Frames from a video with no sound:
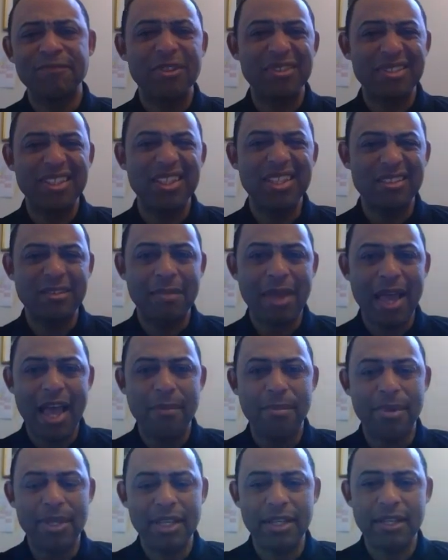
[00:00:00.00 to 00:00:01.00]
a schism
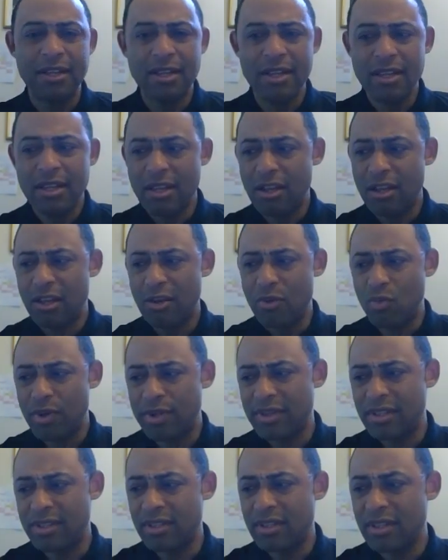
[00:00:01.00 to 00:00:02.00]
happening
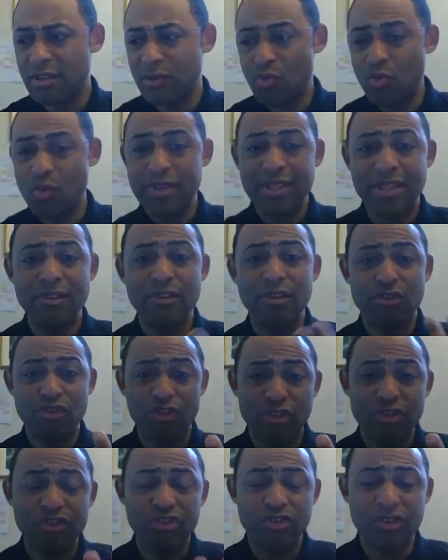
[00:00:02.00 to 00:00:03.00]
within the
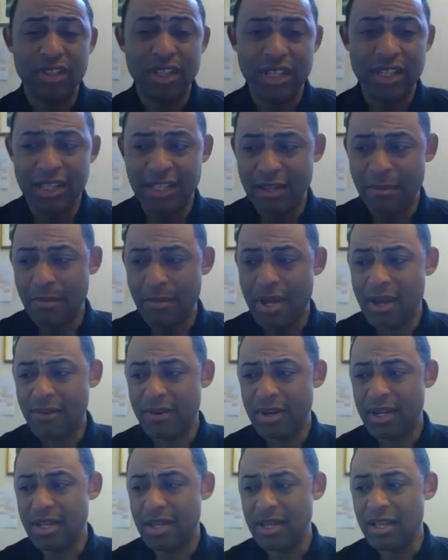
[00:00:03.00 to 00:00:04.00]
church in
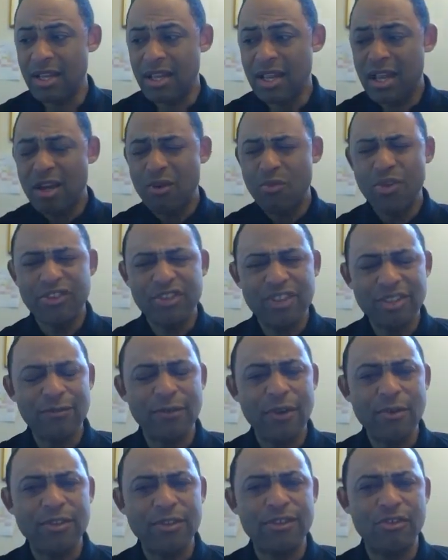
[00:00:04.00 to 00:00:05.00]
America, which is
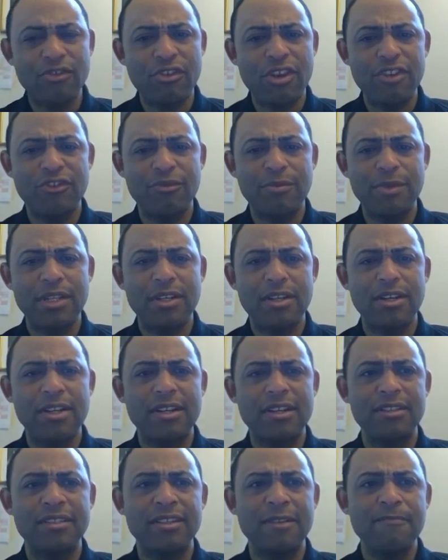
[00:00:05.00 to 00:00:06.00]
very strange
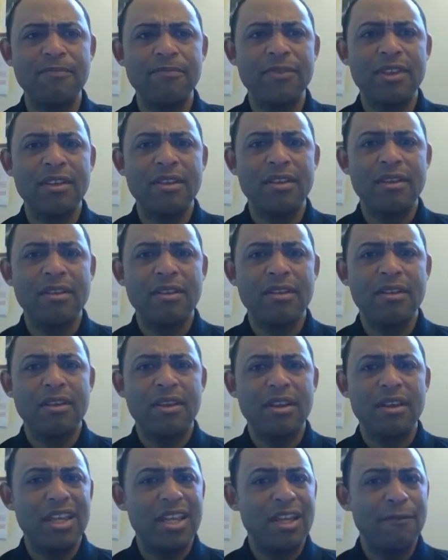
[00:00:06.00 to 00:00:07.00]
because
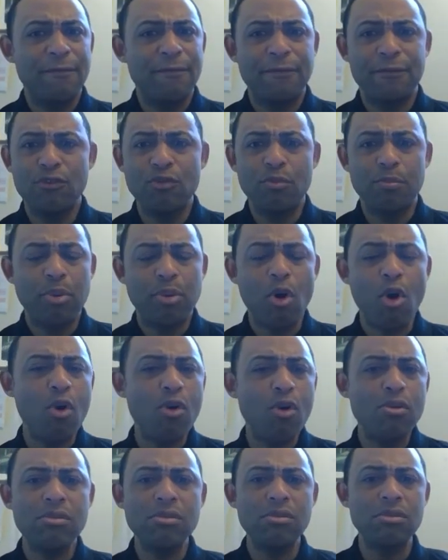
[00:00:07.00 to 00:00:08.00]
if you
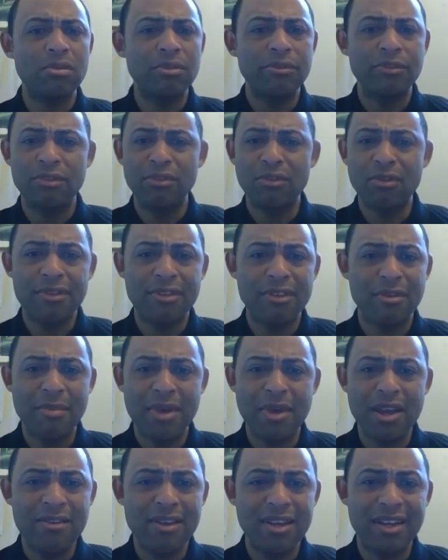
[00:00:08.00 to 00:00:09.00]
poll North
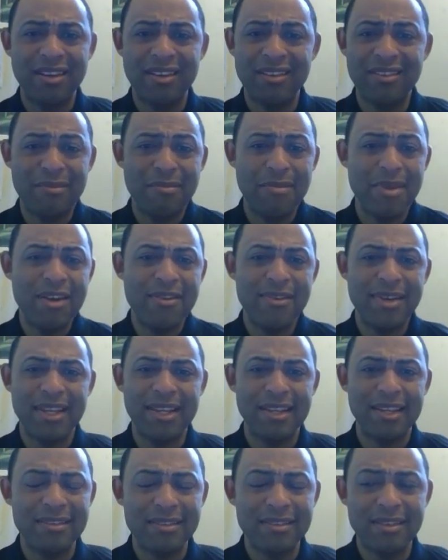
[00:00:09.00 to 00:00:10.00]
Americans,
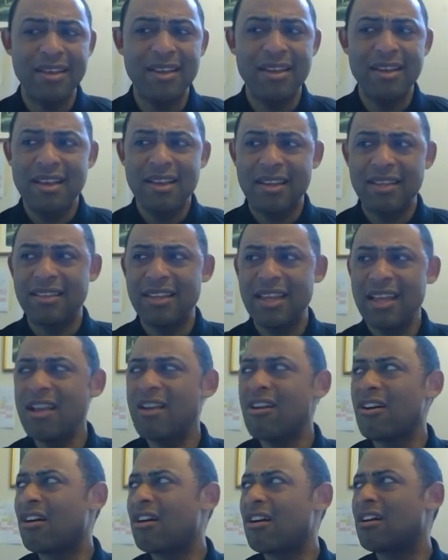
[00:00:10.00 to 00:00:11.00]

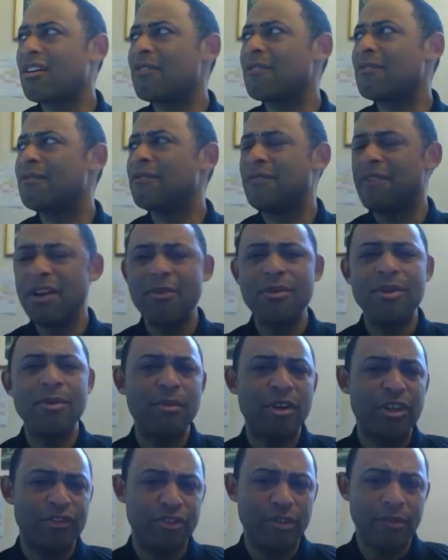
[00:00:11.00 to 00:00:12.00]
they are very
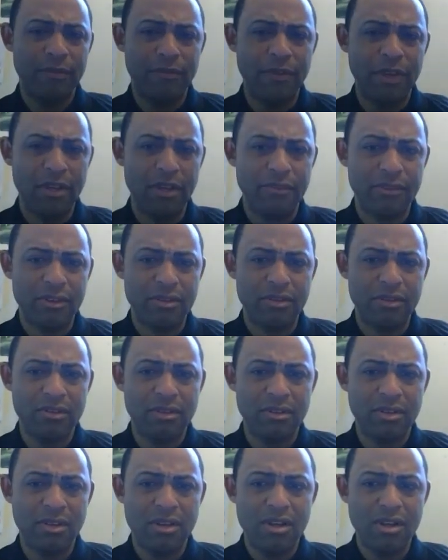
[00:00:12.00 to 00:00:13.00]
much in favor,
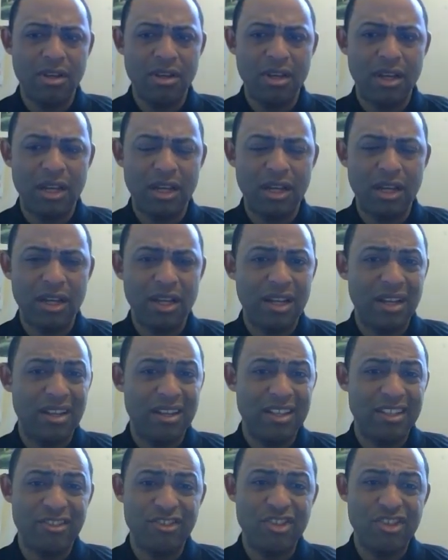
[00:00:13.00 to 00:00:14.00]

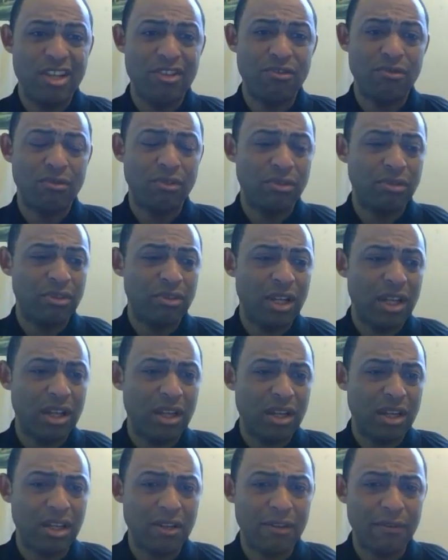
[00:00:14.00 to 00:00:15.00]
in general,
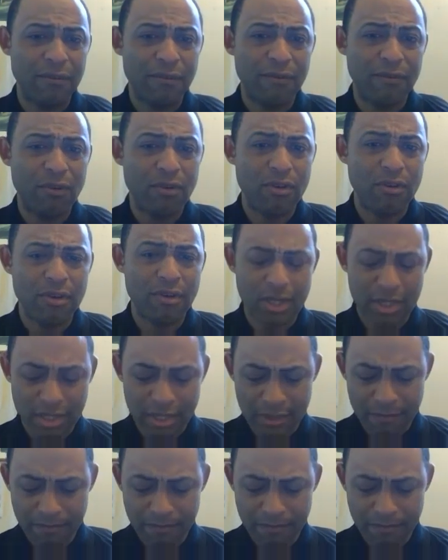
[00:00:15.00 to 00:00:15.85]
for